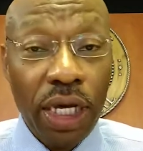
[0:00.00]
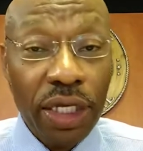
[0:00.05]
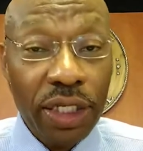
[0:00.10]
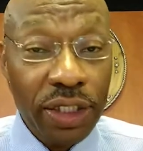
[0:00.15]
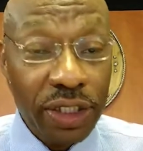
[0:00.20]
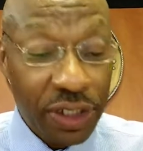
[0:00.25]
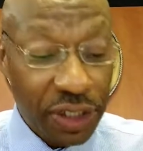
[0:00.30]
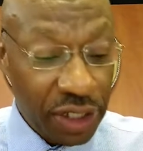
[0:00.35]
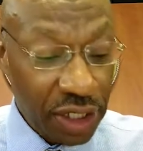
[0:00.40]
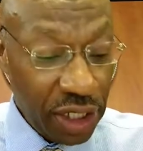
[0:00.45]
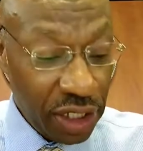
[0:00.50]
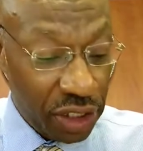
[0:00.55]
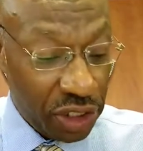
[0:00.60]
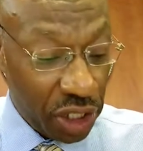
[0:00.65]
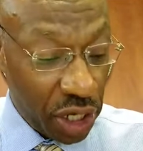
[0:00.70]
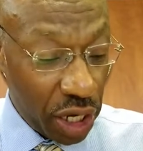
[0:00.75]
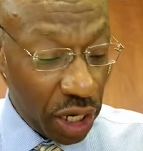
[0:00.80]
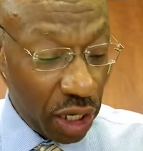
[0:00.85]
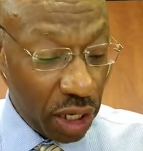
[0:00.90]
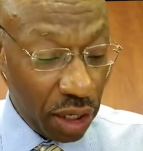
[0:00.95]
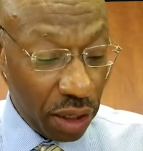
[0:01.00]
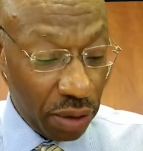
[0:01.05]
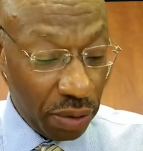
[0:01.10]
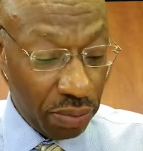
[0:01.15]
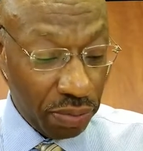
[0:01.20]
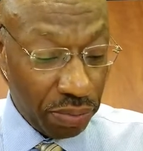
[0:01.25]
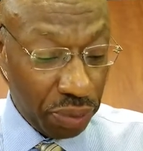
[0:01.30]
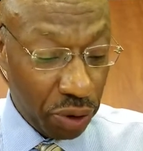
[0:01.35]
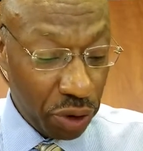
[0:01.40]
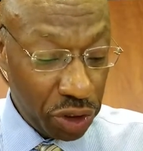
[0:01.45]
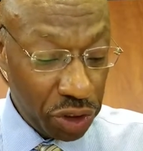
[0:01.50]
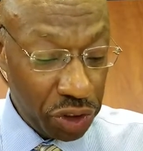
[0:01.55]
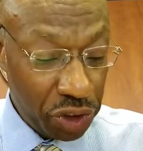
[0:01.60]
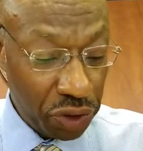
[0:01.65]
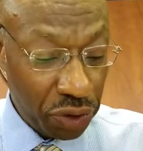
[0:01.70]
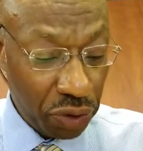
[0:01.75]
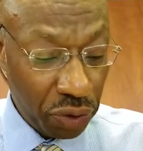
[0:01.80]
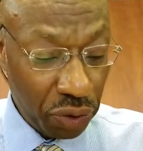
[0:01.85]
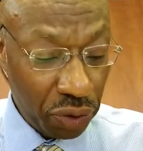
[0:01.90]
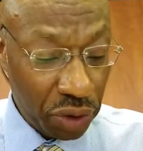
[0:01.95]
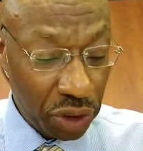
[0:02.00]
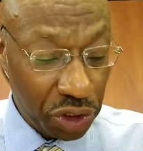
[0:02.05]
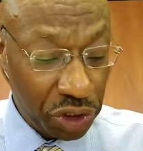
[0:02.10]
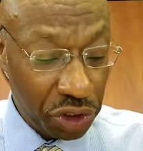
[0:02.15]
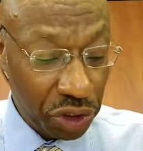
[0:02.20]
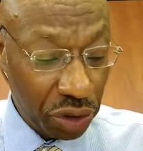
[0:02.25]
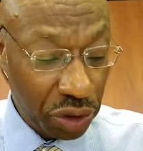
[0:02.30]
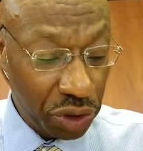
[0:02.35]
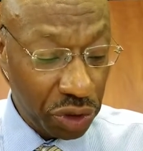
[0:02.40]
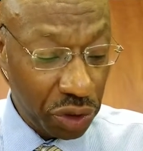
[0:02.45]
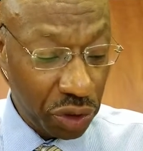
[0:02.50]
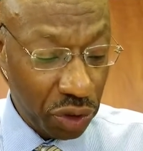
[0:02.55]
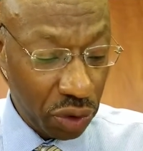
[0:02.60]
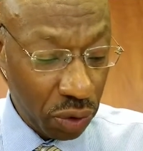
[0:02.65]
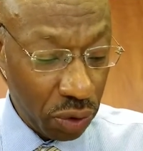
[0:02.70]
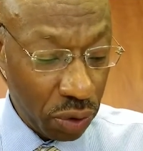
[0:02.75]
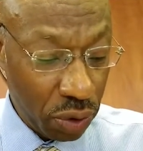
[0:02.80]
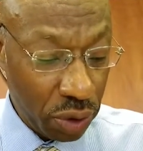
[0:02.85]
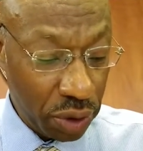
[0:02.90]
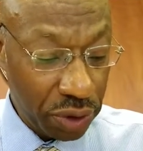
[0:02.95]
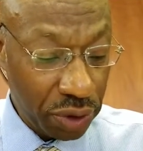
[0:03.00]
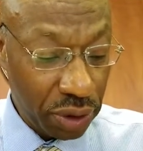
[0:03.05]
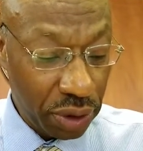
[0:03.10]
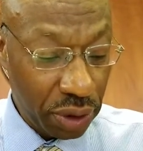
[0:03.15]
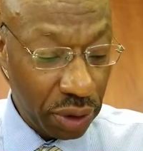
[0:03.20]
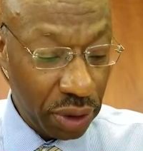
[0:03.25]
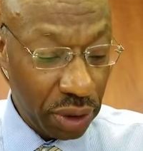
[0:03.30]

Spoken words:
CJ pushed through the church doors,